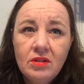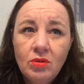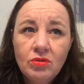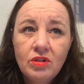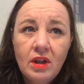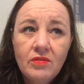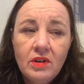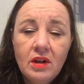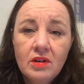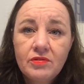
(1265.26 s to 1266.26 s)
don't have
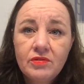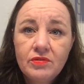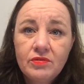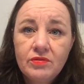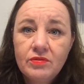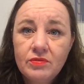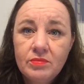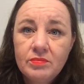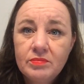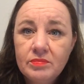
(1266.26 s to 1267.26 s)
a lot of
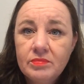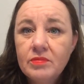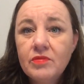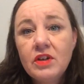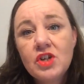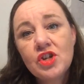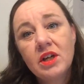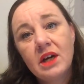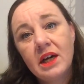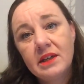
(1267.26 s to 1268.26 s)

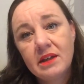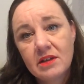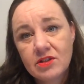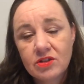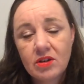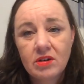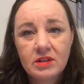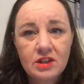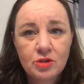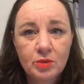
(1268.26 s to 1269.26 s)
finishing ideas on
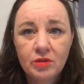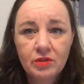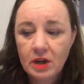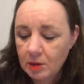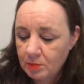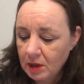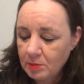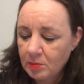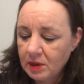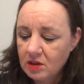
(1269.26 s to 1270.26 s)
this perforated
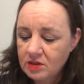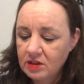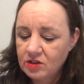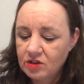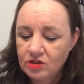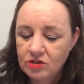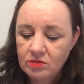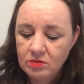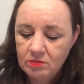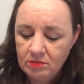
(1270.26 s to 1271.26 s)
paper because it's
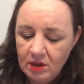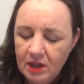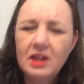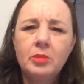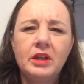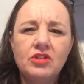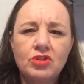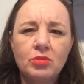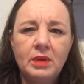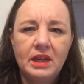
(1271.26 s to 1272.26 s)
a little bit
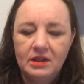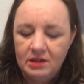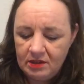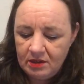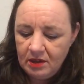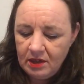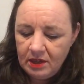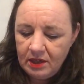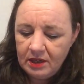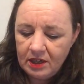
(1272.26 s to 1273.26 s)
too big,
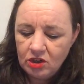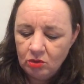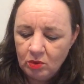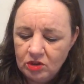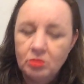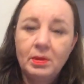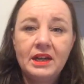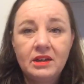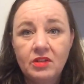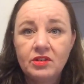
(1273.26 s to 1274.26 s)
and I don't want to
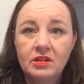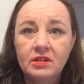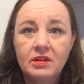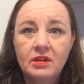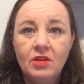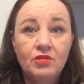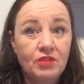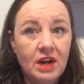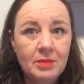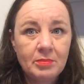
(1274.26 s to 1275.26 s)
buy another
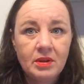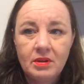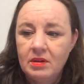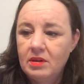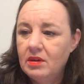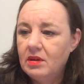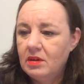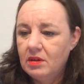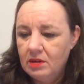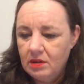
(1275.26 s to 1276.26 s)
frame.
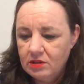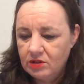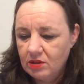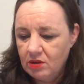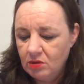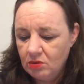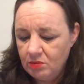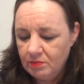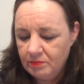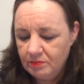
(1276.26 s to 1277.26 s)
So,
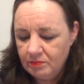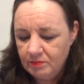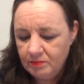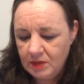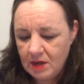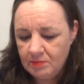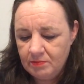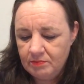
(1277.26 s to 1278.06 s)
yeah,